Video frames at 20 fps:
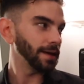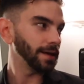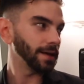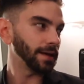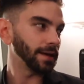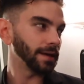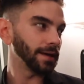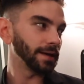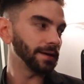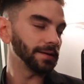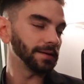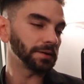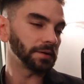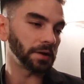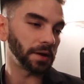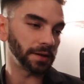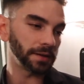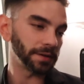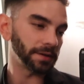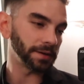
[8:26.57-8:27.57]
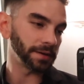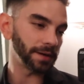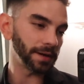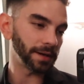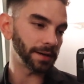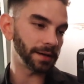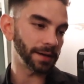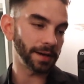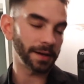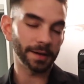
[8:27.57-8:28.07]
and call it a
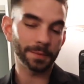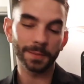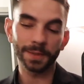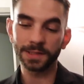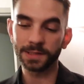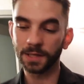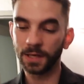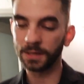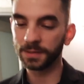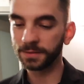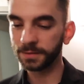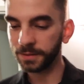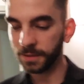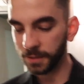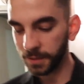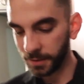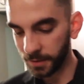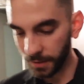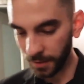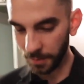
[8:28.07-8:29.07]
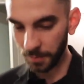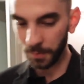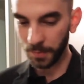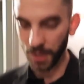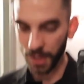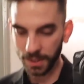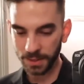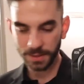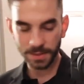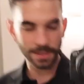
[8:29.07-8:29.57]
night. I am exhausted,
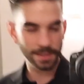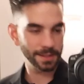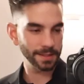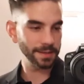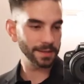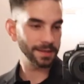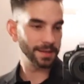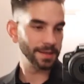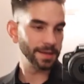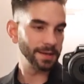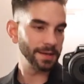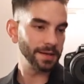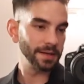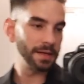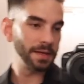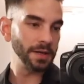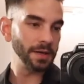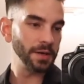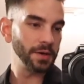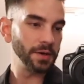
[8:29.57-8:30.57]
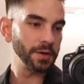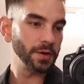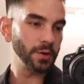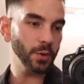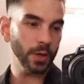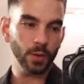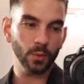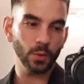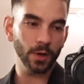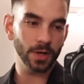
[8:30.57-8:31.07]
but
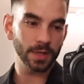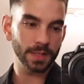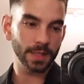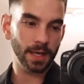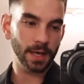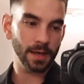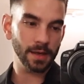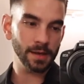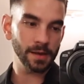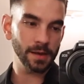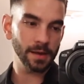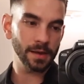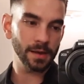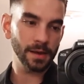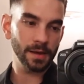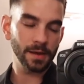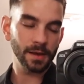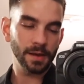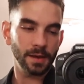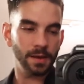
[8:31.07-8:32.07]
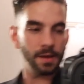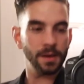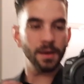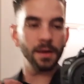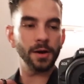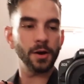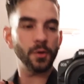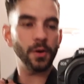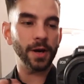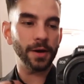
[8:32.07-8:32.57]
great work day,
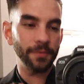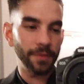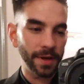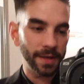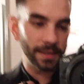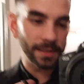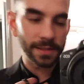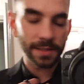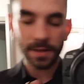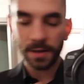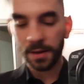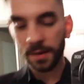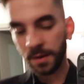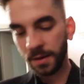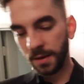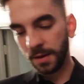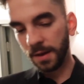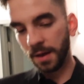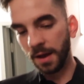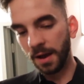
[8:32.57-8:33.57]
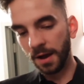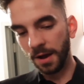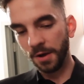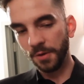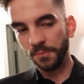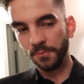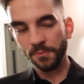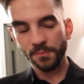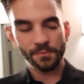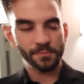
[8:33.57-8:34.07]
great event.
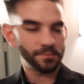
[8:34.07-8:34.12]
Um,